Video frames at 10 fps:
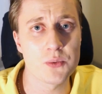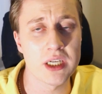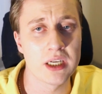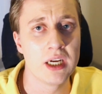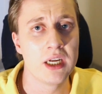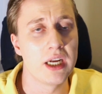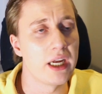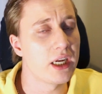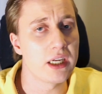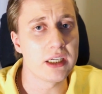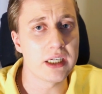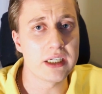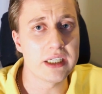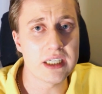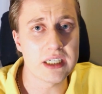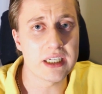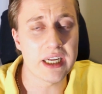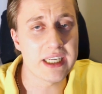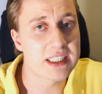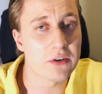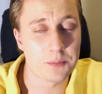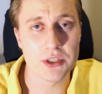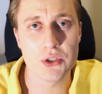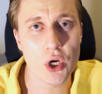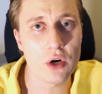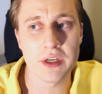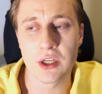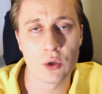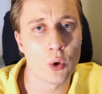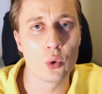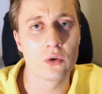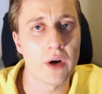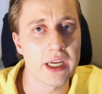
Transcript: people in Sweden, instead of preserving,